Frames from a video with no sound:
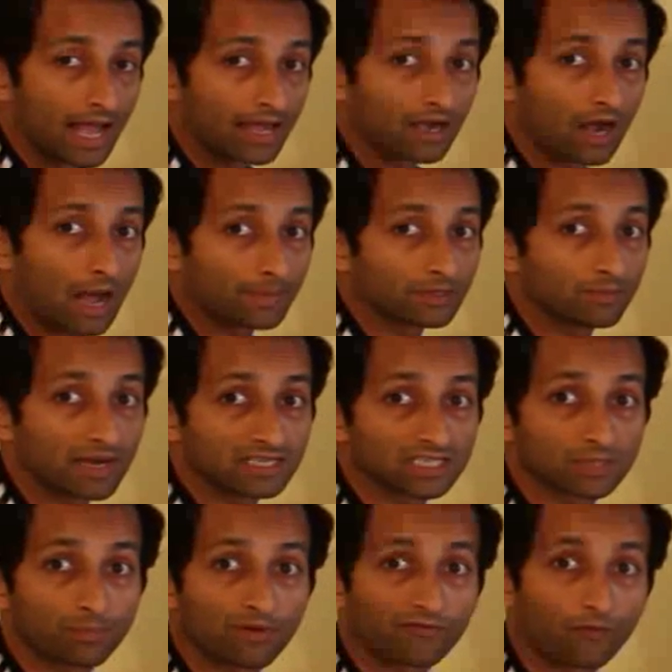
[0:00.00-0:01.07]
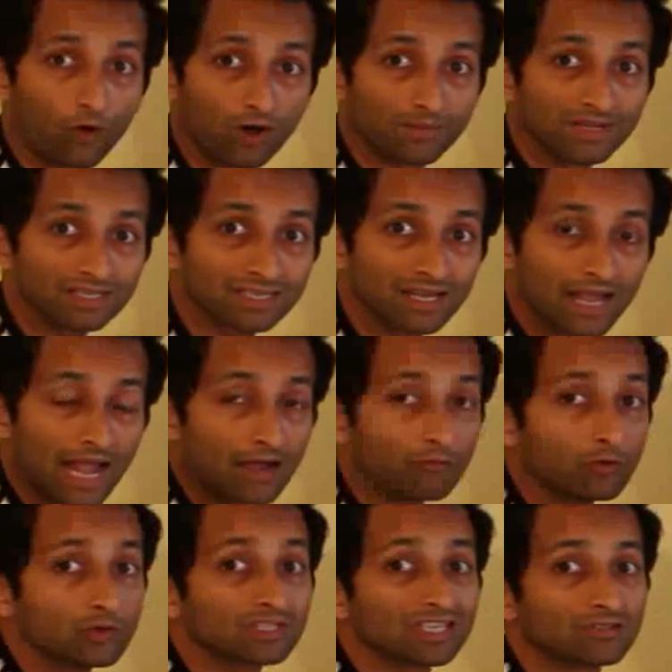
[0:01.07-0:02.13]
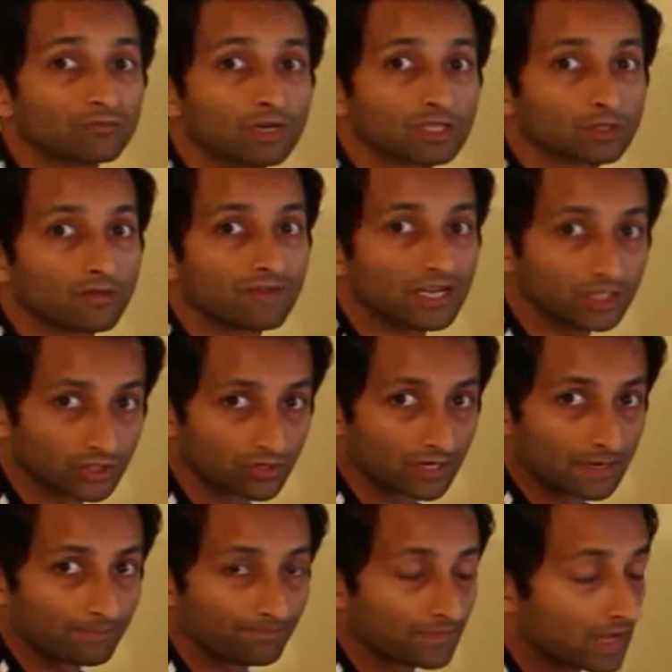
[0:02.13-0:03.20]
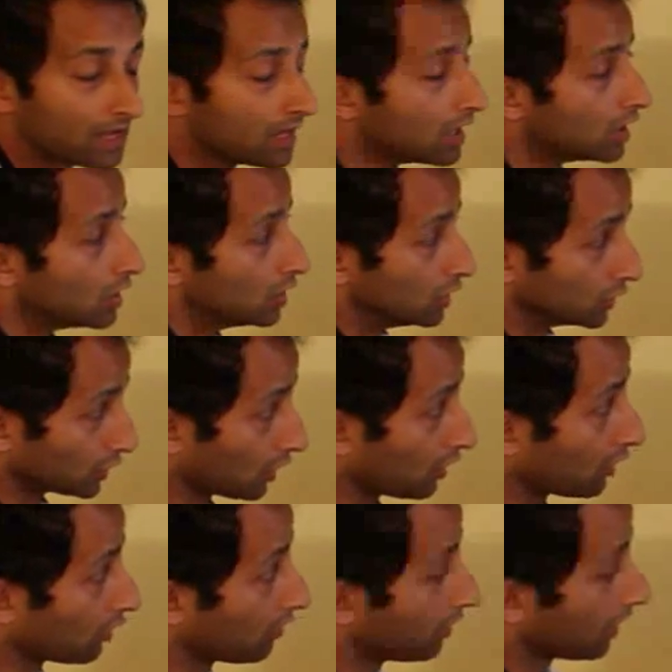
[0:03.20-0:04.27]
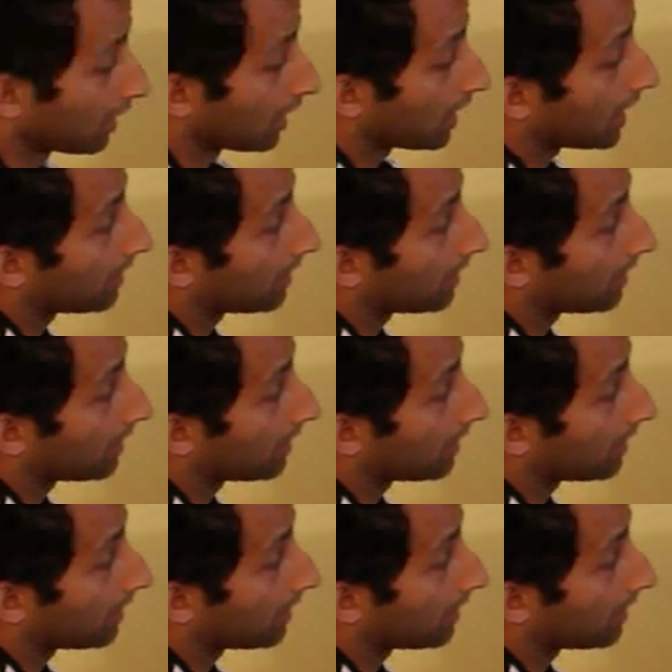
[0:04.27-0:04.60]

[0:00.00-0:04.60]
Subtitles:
And it optimizes performance and reduces risk of injury. So